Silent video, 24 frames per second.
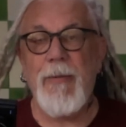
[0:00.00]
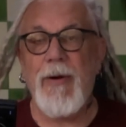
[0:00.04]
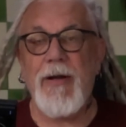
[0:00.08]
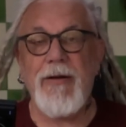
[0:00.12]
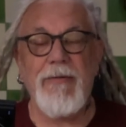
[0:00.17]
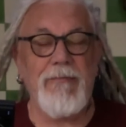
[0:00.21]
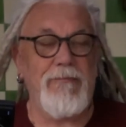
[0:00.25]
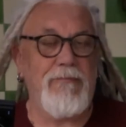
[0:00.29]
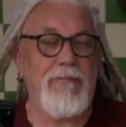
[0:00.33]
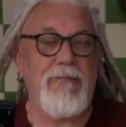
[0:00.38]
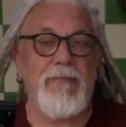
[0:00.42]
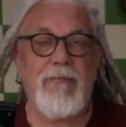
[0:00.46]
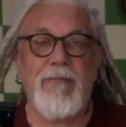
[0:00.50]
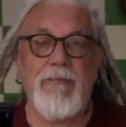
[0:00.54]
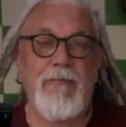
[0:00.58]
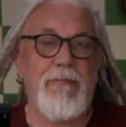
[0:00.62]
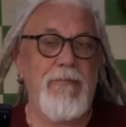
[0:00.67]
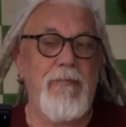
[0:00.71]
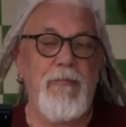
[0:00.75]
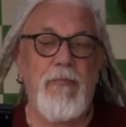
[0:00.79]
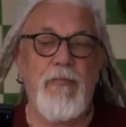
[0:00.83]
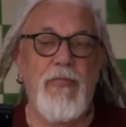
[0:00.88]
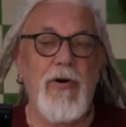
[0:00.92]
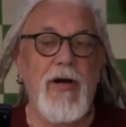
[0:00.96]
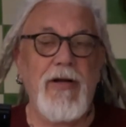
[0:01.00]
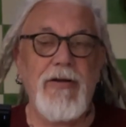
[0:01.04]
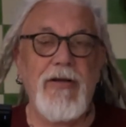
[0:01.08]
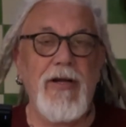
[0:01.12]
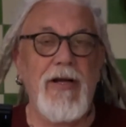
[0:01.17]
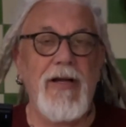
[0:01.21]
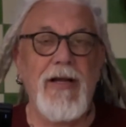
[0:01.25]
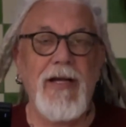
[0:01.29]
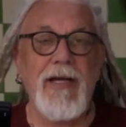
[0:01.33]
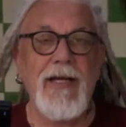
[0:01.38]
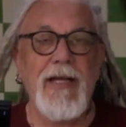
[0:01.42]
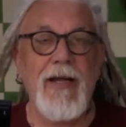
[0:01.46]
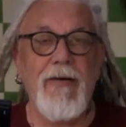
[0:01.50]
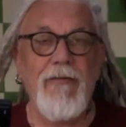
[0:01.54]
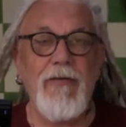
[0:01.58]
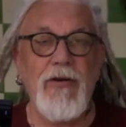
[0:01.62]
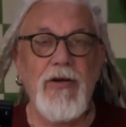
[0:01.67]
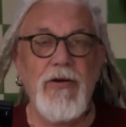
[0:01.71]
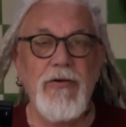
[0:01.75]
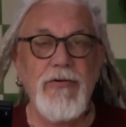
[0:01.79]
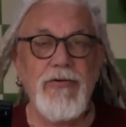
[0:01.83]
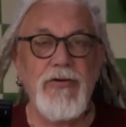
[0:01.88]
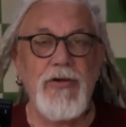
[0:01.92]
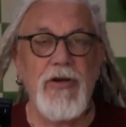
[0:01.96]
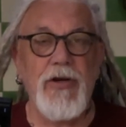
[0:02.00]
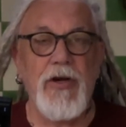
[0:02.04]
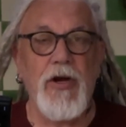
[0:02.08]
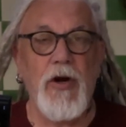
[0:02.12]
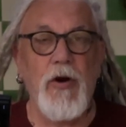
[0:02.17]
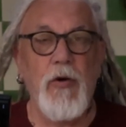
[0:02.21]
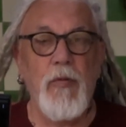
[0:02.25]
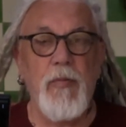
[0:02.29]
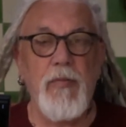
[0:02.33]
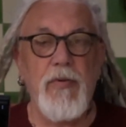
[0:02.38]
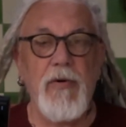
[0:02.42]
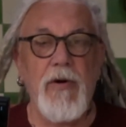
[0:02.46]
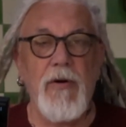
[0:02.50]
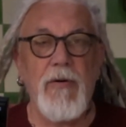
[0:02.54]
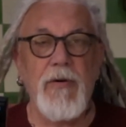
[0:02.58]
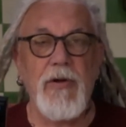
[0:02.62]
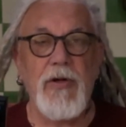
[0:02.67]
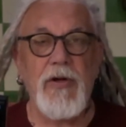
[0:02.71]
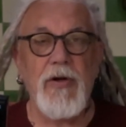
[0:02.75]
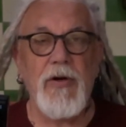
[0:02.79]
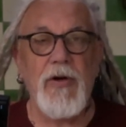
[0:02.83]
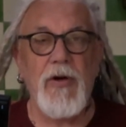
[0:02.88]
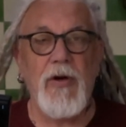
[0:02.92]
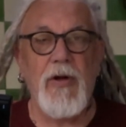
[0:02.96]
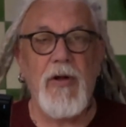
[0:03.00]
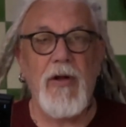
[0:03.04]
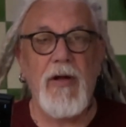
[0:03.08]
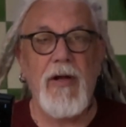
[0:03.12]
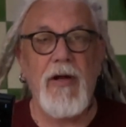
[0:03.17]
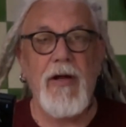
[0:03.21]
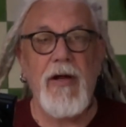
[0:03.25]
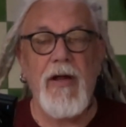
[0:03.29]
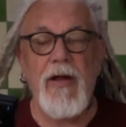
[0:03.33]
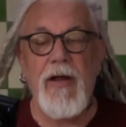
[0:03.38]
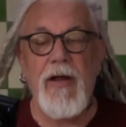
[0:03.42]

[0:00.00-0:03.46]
I practically never used a GoPro at all.